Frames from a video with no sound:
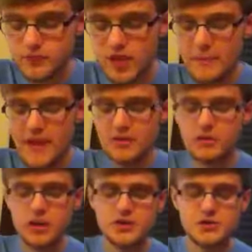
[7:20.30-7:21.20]
The man
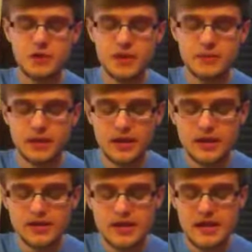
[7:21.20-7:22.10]
runs away
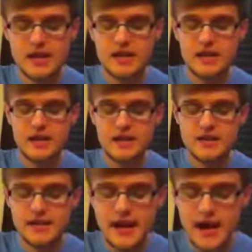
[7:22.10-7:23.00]
because he
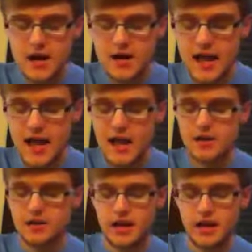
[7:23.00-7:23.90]
is a hired
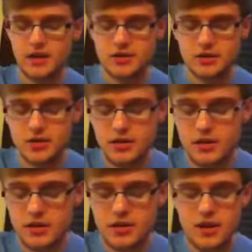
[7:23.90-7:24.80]
hand and cares
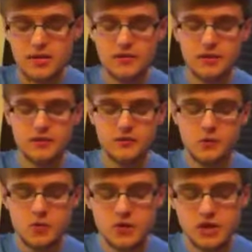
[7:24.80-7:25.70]
nothing
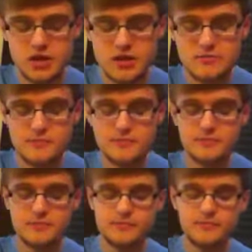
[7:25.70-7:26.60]
for the sheep.
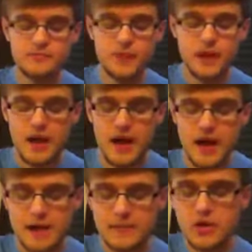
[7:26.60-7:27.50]

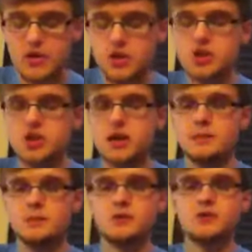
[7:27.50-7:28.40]
I am the good
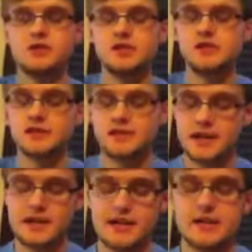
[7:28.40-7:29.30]
shepherd. Jesus is
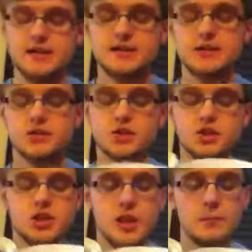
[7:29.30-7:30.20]
saying he is the
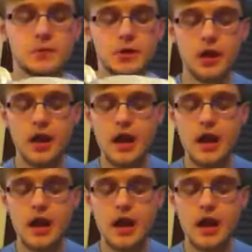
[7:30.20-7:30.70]
good shepherd.